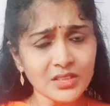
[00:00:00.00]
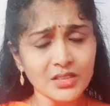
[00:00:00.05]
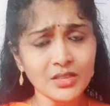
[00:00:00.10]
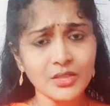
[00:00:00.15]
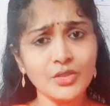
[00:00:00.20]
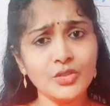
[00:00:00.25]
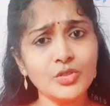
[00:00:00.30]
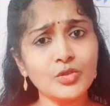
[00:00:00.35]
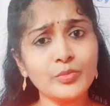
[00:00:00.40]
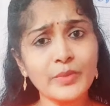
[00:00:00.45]

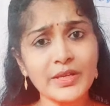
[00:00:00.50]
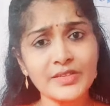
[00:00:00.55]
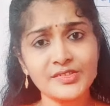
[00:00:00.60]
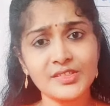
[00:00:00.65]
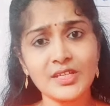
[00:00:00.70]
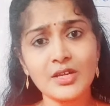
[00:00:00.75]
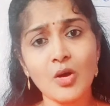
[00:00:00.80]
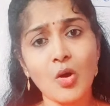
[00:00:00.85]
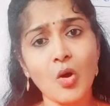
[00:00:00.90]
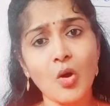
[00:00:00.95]
You may
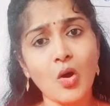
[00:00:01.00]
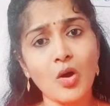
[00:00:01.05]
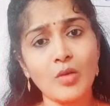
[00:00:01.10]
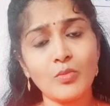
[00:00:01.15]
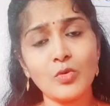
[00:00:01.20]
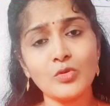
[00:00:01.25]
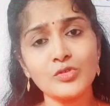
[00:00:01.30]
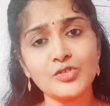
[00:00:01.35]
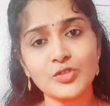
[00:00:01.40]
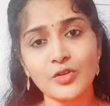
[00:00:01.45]
see
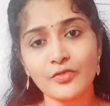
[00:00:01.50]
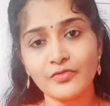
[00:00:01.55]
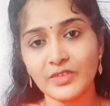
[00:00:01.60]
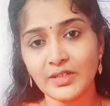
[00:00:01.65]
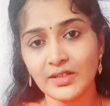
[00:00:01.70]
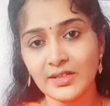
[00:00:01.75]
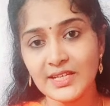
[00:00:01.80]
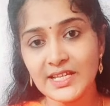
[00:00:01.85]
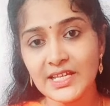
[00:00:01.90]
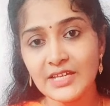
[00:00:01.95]
most of the
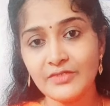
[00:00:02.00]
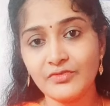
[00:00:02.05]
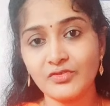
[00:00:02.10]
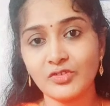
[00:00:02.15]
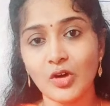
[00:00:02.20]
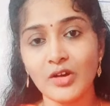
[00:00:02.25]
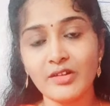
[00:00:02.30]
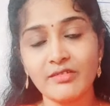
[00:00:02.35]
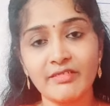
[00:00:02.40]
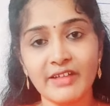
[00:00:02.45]
leaves
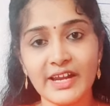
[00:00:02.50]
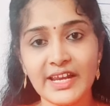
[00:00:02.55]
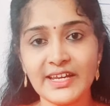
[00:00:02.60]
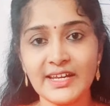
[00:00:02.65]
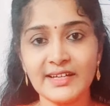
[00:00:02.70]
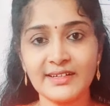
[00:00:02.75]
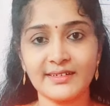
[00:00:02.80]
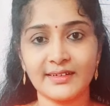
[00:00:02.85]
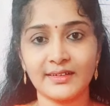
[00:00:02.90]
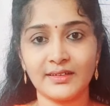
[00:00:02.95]
are green
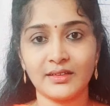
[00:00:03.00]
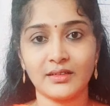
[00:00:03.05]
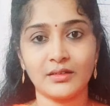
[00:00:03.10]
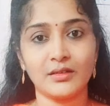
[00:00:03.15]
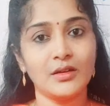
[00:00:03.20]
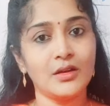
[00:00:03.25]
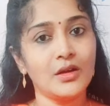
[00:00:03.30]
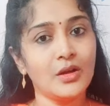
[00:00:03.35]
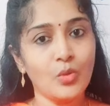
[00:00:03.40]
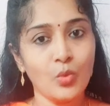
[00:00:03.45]
in color.
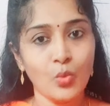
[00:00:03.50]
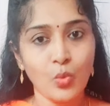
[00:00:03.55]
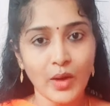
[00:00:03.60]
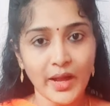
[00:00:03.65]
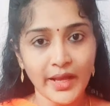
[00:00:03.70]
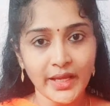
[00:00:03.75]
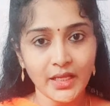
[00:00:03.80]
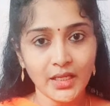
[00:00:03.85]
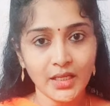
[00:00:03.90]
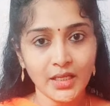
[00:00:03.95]

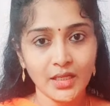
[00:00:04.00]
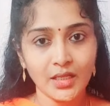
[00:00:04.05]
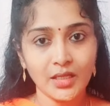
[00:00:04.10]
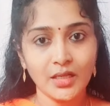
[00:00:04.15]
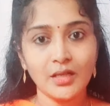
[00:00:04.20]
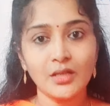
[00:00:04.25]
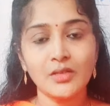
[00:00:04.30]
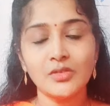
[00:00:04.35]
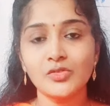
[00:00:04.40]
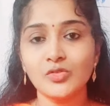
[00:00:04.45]
Why?
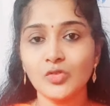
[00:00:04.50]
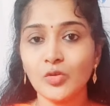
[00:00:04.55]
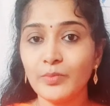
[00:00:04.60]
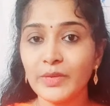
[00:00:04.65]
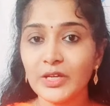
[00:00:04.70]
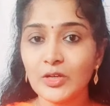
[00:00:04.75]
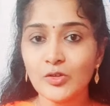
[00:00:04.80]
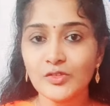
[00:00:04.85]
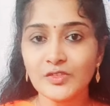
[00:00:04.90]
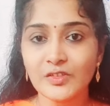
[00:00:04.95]
So
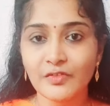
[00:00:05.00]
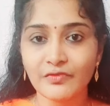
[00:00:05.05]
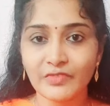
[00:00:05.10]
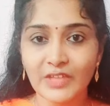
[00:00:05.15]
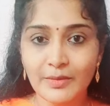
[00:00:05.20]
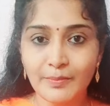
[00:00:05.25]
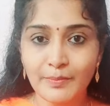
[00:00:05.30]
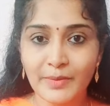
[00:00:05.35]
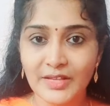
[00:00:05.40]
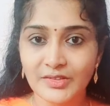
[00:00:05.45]
because of the
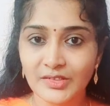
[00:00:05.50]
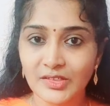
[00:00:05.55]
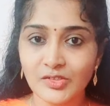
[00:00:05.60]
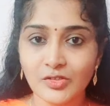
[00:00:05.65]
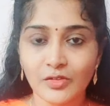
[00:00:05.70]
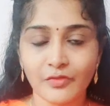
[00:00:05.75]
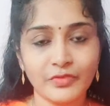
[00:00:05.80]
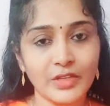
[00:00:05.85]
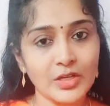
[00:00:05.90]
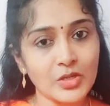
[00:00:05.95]
presence
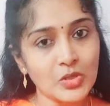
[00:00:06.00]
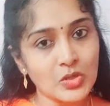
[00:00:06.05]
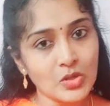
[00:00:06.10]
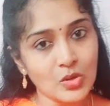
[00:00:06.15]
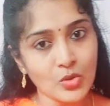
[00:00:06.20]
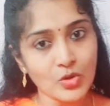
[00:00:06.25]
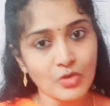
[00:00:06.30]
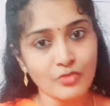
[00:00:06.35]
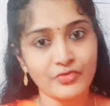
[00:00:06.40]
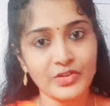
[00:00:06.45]
of the
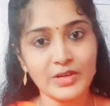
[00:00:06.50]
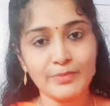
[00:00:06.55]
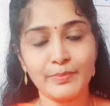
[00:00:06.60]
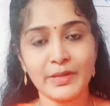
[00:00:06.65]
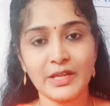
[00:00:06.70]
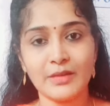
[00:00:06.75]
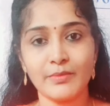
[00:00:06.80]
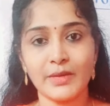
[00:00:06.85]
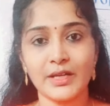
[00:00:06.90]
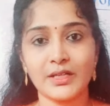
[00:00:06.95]
chlorophyll
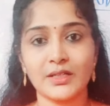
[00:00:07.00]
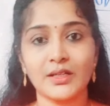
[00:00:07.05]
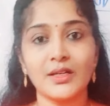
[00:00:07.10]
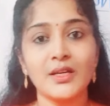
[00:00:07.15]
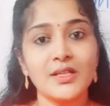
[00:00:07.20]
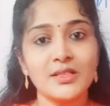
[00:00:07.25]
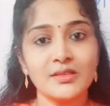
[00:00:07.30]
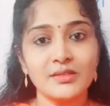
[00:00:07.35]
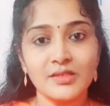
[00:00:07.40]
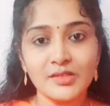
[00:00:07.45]
pigment.
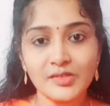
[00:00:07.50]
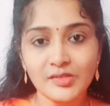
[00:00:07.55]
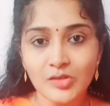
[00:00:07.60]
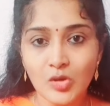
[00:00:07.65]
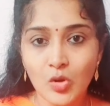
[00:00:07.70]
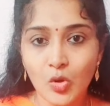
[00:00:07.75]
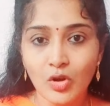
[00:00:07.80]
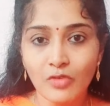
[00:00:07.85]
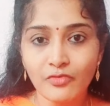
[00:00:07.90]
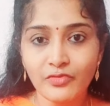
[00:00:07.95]
This
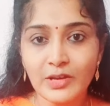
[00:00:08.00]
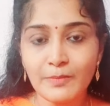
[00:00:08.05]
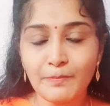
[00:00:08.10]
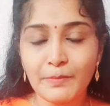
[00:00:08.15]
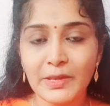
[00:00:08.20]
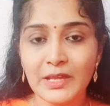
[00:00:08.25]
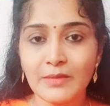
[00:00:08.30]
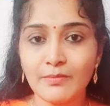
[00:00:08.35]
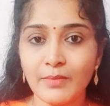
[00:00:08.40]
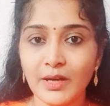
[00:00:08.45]
chlorophyll
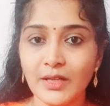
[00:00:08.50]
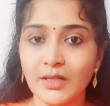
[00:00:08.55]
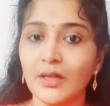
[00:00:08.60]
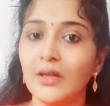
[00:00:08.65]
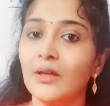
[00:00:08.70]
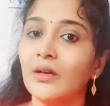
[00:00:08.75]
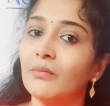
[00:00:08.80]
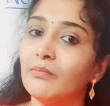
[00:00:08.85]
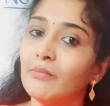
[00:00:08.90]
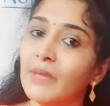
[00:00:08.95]
pigment
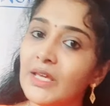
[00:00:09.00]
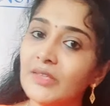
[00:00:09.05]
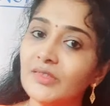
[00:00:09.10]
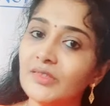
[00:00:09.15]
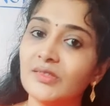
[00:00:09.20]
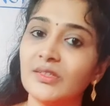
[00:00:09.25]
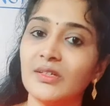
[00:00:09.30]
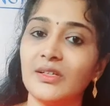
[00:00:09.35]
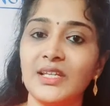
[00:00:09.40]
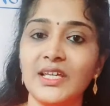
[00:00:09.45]
makes
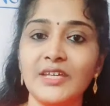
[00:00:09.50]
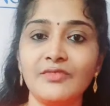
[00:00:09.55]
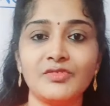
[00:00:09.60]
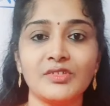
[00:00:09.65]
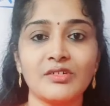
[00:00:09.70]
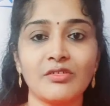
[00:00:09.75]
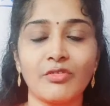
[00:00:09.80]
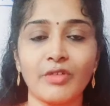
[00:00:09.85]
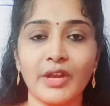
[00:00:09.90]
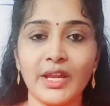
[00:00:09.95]
the leaves
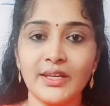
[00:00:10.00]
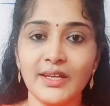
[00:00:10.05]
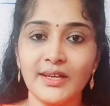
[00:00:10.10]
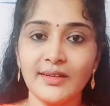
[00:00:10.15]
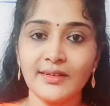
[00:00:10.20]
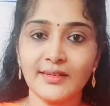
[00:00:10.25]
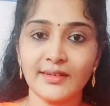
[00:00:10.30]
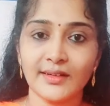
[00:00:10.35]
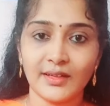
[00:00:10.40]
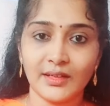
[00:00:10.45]
green in
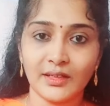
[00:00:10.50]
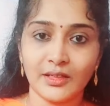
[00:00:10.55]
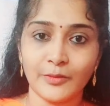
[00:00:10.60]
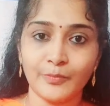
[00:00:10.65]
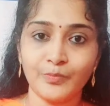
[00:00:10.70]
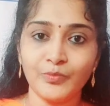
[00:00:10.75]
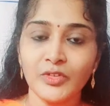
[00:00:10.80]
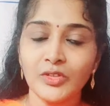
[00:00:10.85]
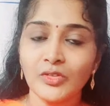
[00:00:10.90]
color.